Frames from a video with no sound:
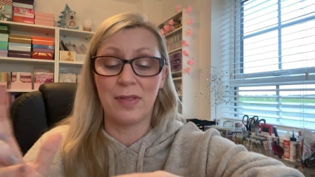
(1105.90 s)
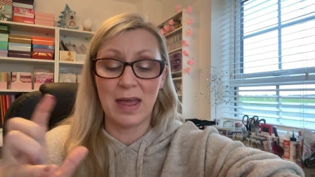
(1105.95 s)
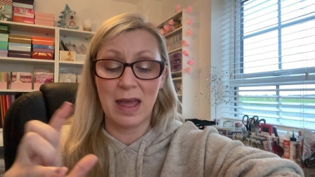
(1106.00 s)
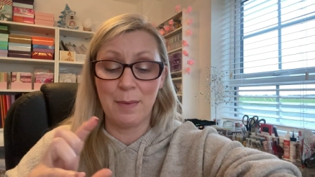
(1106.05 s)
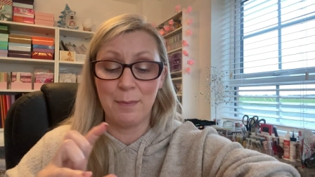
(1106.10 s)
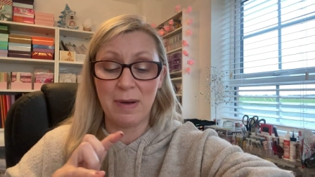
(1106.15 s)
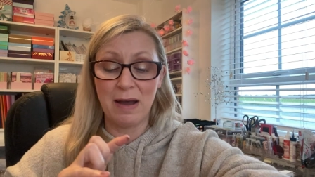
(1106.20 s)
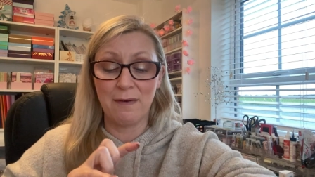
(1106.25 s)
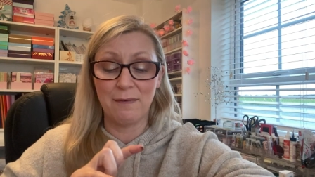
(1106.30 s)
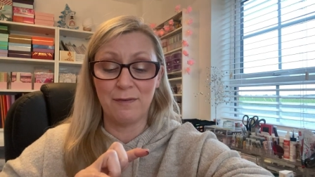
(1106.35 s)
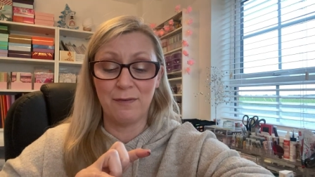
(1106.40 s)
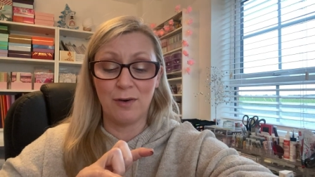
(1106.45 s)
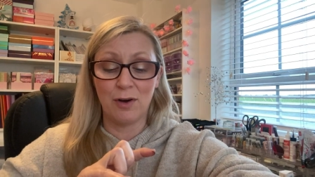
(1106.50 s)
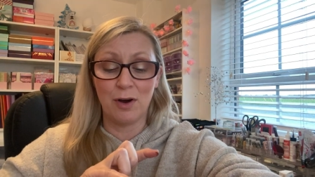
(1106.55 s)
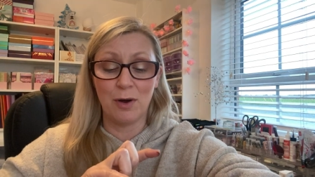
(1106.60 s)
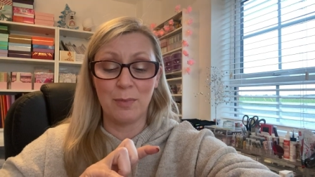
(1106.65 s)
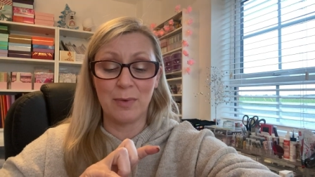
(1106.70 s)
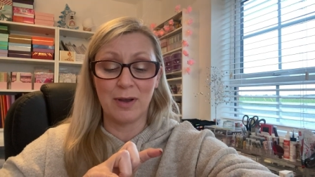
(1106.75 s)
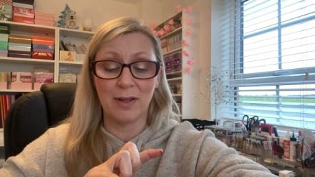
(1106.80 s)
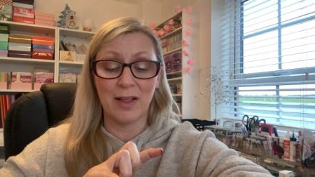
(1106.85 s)
their matte
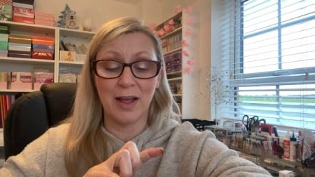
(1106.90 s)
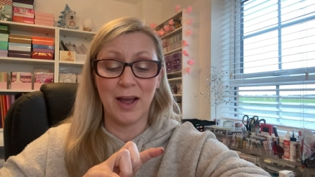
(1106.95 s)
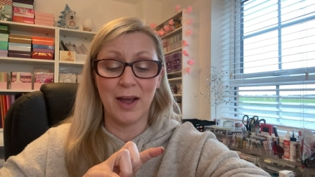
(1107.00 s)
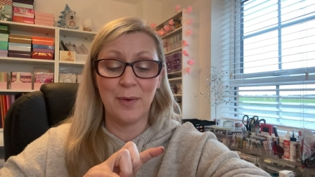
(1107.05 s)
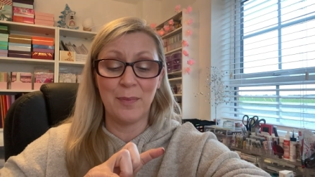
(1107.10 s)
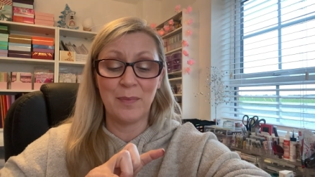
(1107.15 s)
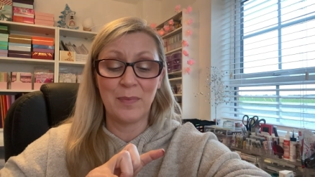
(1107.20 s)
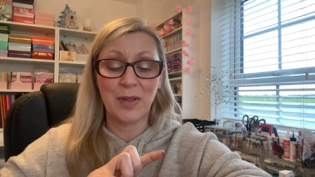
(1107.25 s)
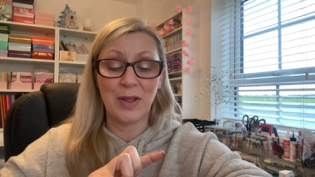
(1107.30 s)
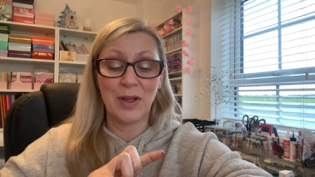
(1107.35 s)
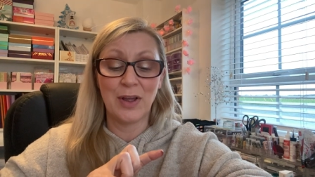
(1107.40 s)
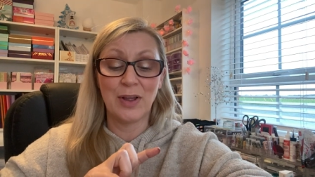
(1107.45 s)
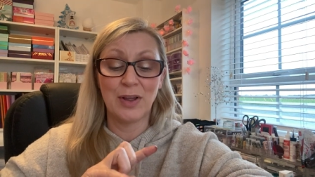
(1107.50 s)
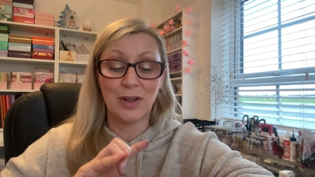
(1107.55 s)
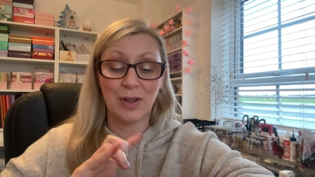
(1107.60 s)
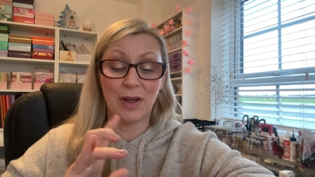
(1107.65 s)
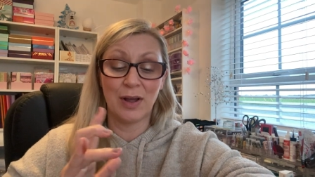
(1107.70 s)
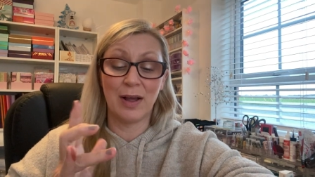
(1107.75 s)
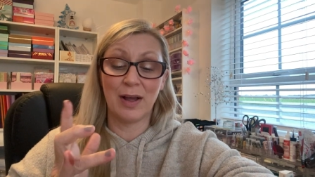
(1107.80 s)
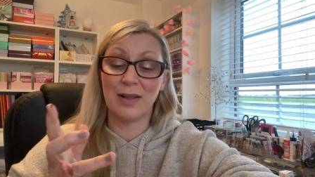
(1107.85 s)
formula
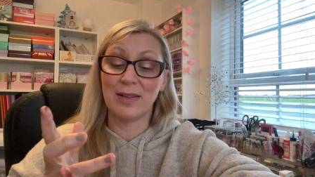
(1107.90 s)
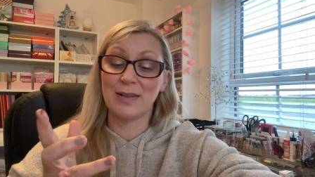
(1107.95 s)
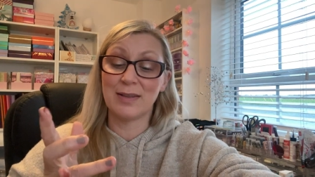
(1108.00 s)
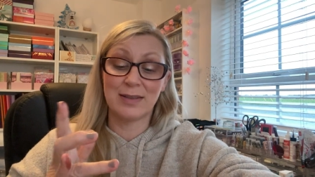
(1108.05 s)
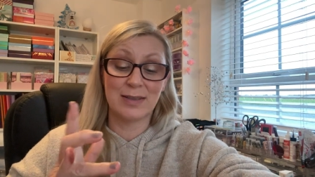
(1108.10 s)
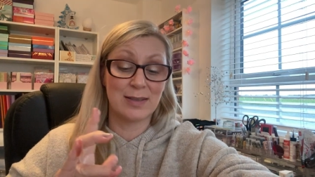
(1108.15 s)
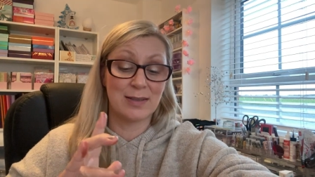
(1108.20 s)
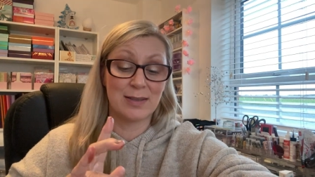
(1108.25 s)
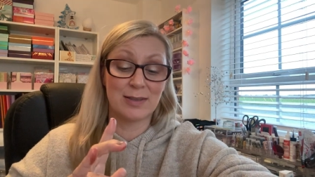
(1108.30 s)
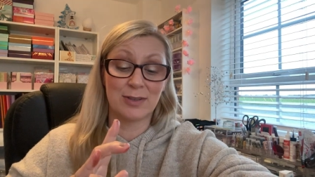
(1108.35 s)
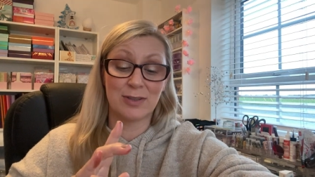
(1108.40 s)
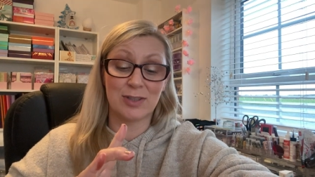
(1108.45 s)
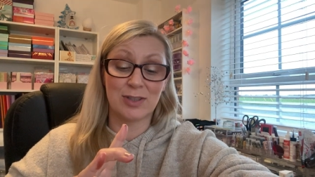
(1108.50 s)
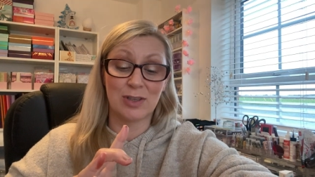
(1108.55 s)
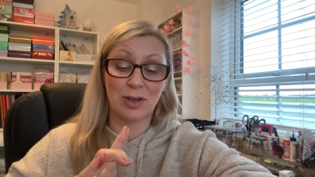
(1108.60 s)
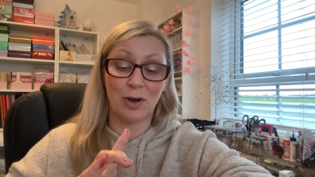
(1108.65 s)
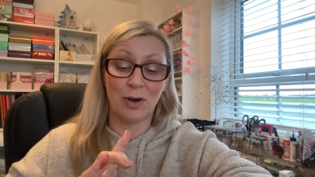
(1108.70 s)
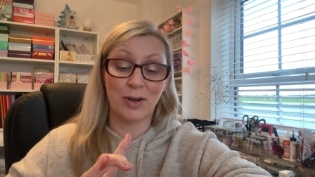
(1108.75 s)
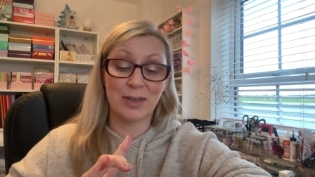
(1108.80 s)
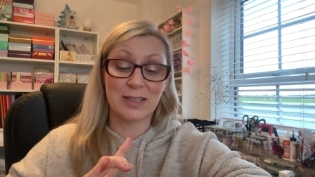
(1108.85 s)

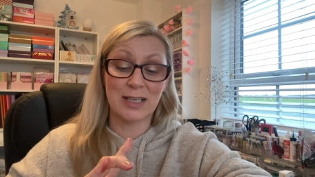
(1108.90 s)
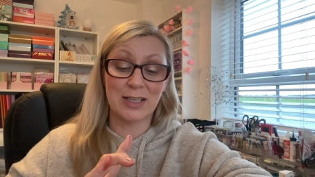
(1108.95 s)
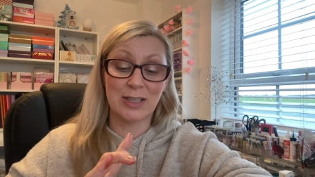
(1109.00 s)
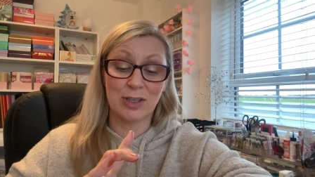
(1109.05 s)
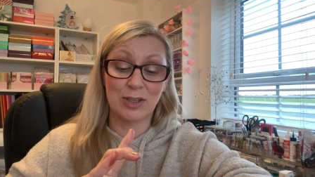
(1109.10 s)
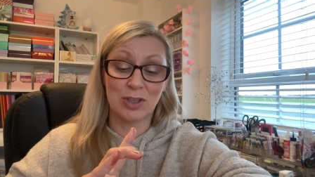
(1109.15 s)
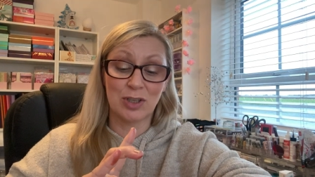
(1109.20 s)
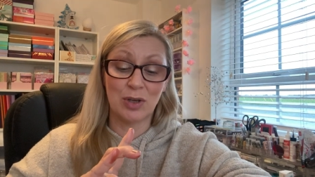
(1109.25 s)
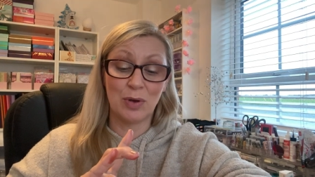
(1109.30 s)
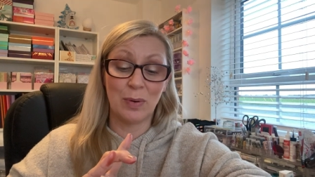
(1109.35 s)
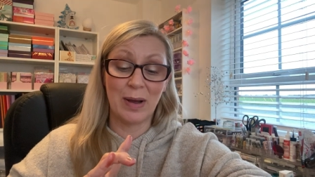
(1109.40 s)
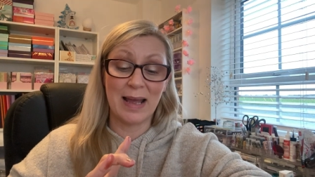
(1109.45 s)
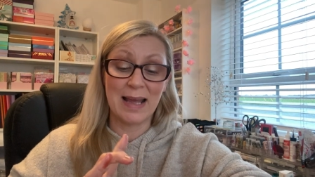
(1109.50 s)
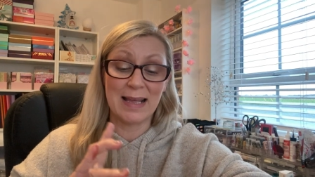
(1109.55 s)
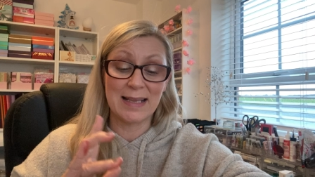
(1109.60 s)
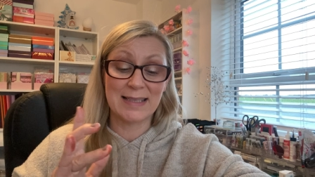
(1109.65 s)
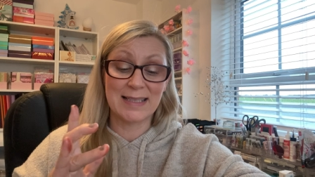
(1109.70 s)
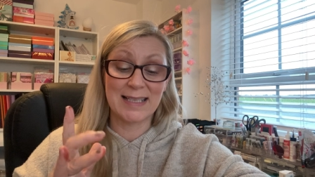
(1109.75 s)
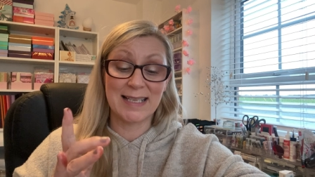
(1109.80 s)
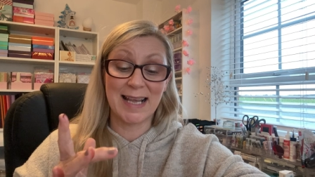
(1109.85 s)
sorted to
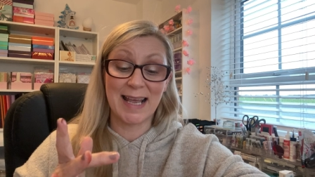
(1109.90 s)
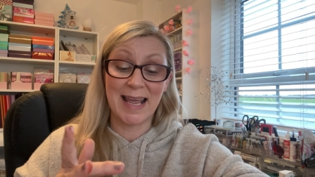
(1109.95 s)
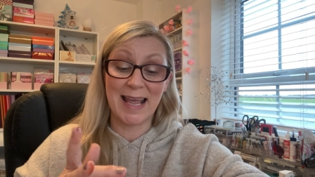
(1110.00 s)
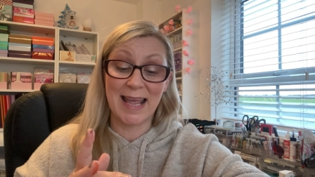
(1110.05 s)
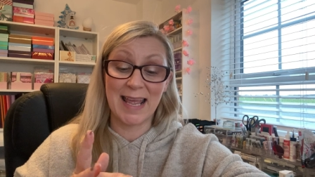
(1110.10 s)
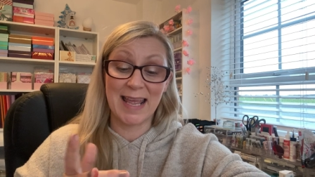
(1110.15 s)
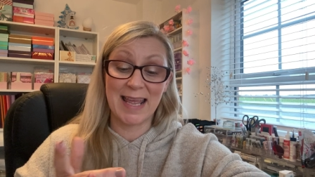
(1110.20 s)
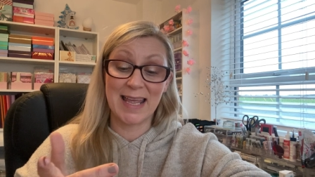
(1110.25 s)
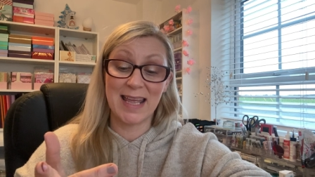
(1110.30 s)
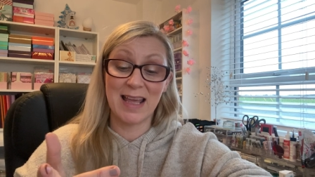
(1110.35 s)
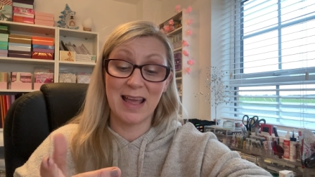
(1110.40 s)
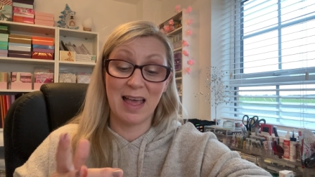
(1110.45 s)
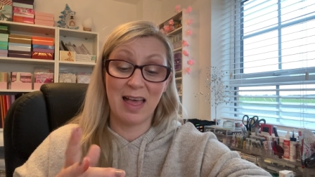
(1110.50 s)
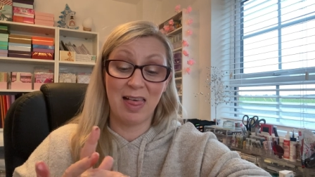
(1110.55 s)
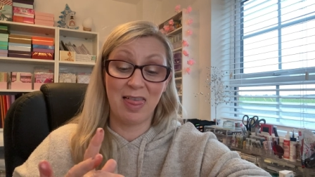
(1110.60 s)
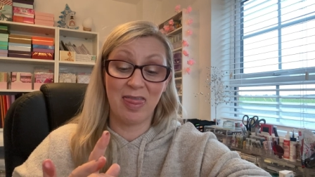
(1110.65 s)
a T.